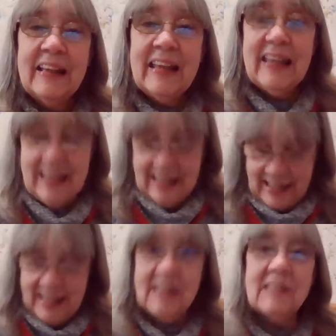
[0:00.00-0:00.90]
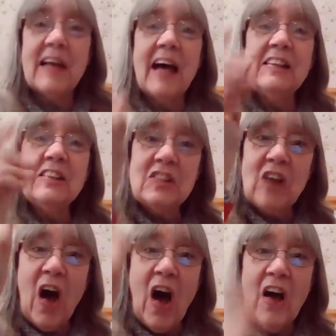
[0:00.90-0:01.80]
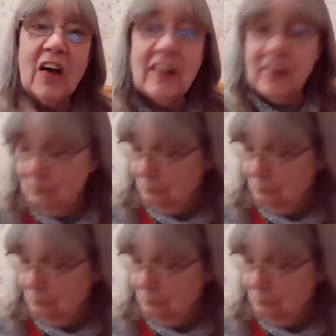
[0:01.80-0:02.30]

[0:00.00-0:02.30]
He is a dog.